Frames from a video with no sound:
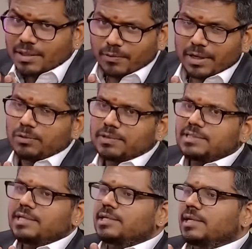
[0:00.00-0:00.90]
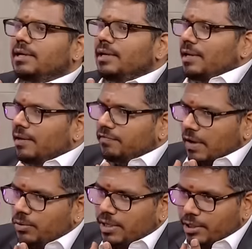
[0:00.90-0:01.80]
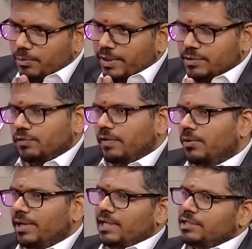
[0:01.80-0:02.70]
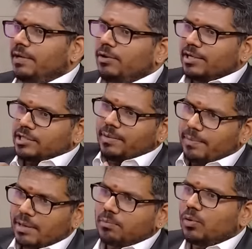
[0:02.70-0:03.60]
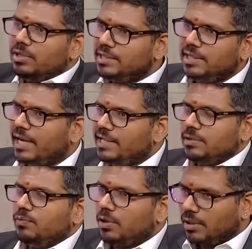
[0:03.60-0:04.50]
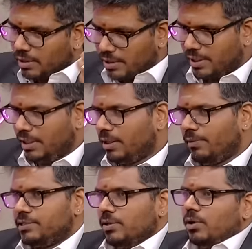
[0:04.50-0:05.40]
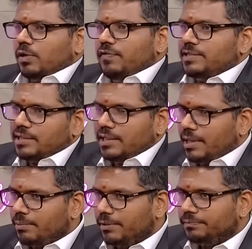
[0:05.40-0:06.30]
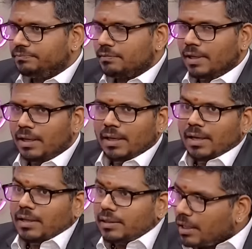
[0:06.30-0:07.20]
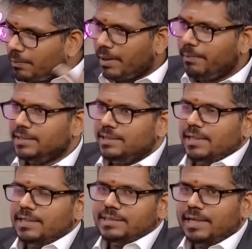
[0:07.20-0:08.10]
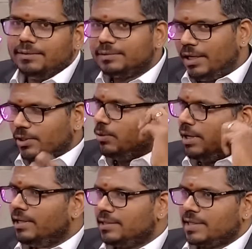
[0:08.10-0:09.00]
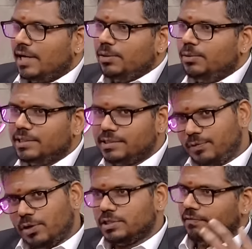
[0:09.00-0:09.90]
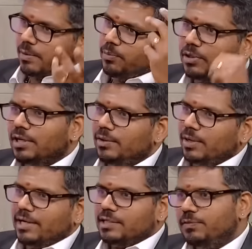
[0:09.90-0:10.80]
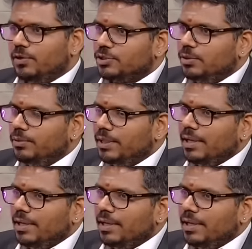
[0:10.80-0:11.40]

the one who was teaching foundry to me, so foundry is where you actually make molds and dies and whatnot. It requires a lot of physical labor. That man basically said, you Ayers can't do this. We also wear Puna, look at us, we also do it.